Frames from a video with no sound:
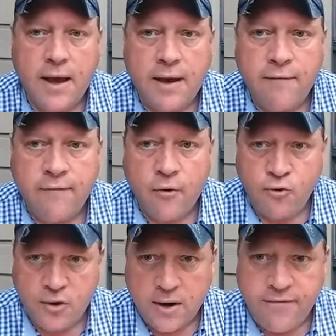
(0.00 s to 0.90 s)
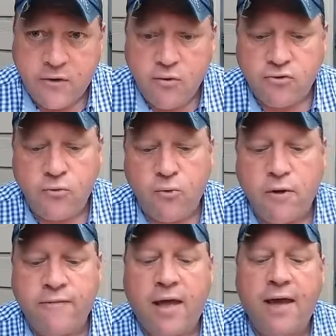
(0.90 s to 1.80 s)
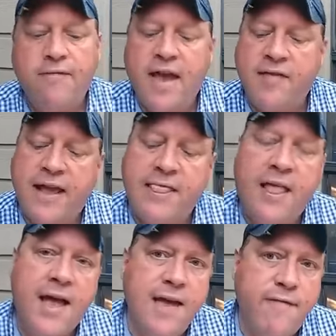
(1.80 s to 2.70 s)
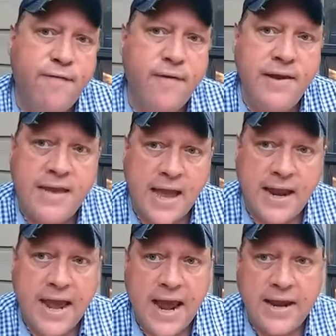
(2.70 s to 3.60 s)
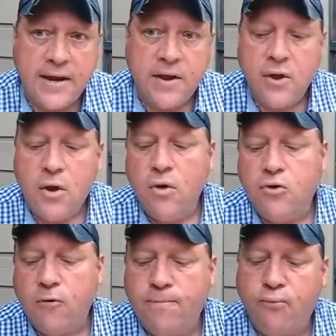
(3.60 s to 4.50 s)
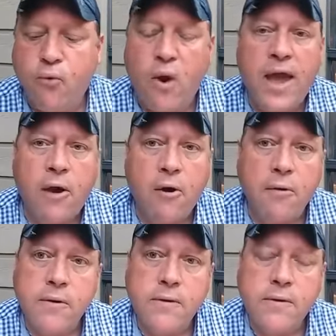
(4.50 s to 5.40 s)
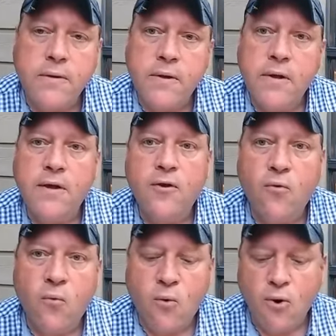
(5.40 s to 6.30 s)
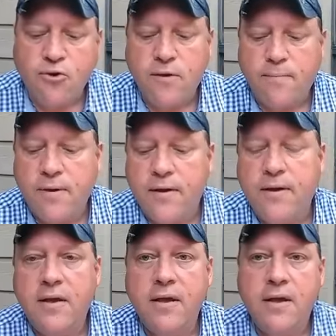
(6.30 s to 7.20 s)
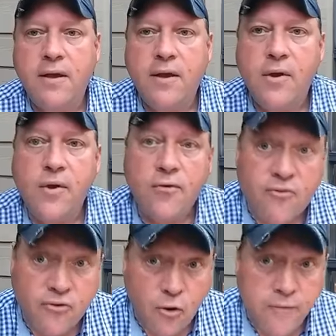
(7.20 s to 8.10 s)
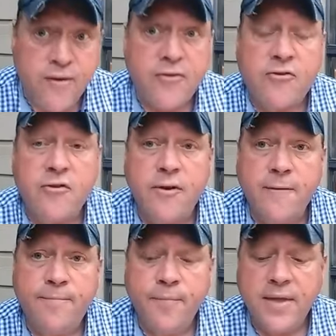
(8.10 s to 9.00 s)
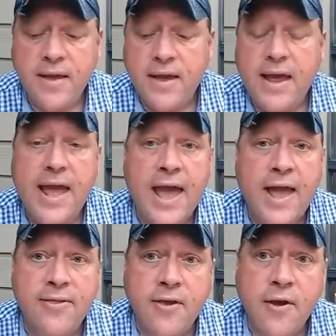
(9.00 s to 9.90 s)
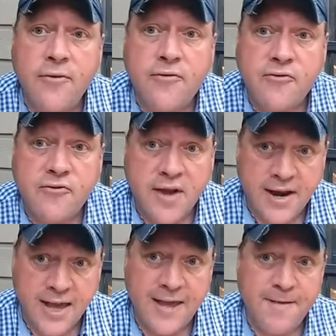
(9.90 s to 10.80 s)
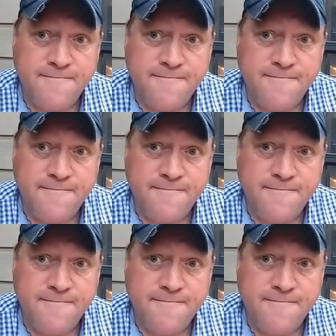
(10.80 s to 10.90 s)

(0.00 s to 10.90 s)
version of the Christian rule of life as a life dedicated to prayer, worship, service, and study.